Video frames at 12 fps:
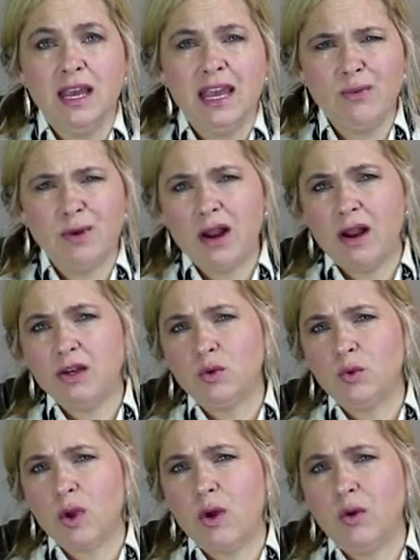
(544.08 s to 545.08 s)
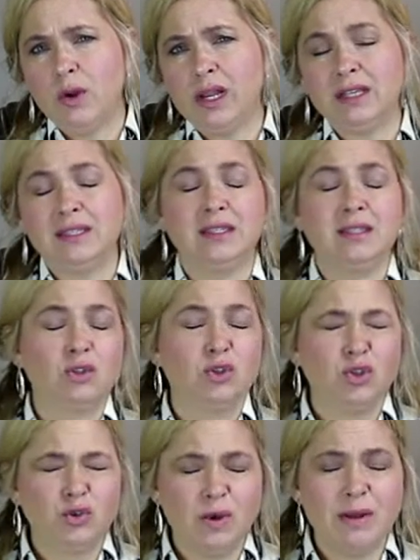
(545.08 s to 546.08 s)
He went on to grow an
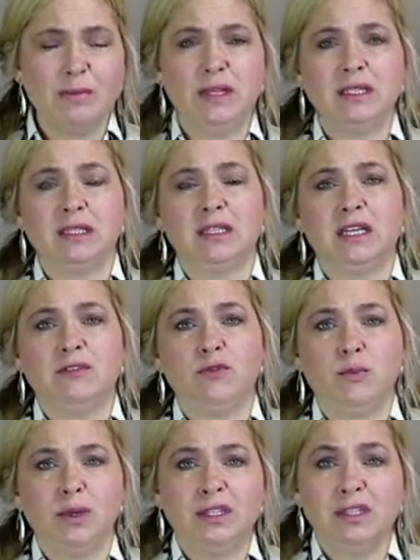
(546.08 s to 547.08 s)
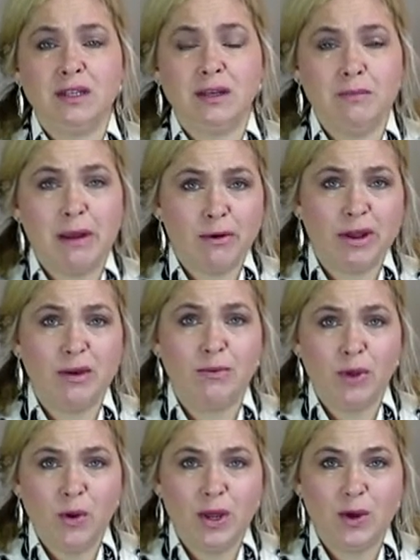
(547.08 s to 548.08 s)
extremely successful business and marry a
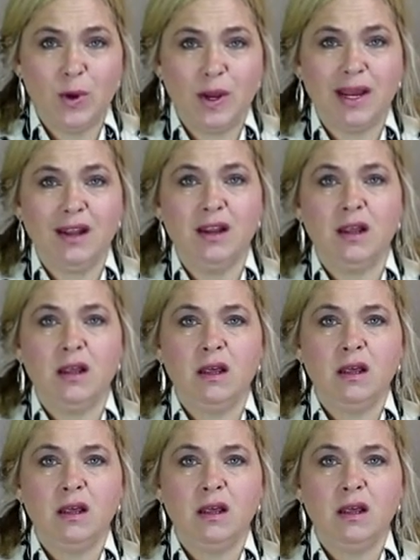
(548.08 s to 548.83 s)
beauty queen.